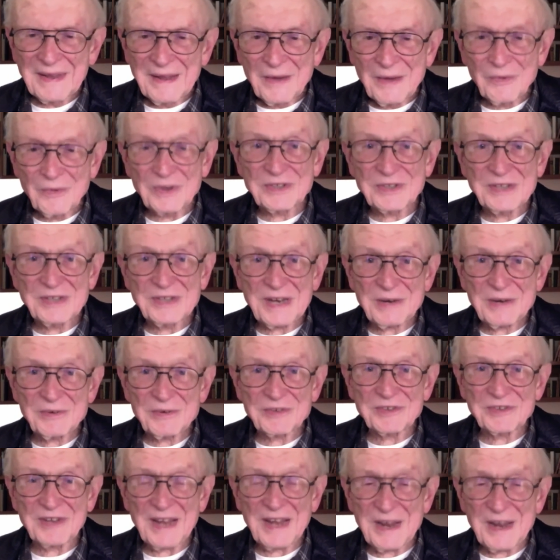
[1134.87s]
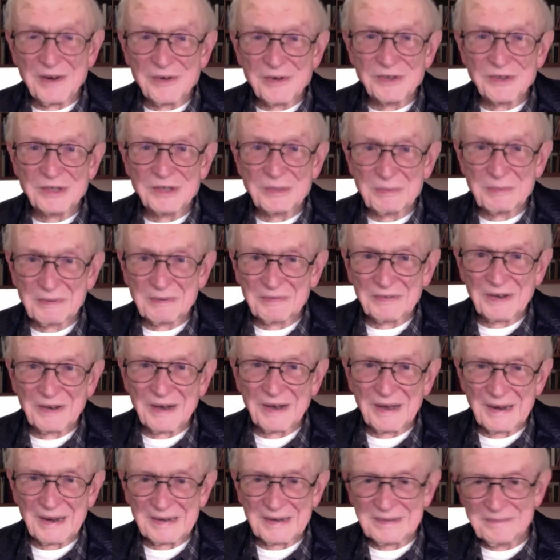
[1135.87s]
which he was eager to
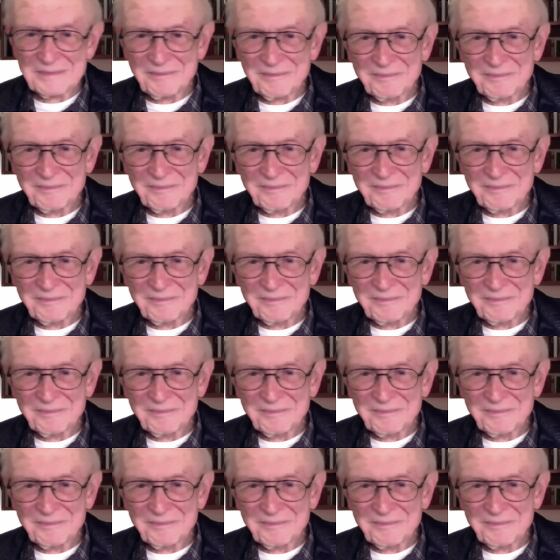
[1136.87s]
provide.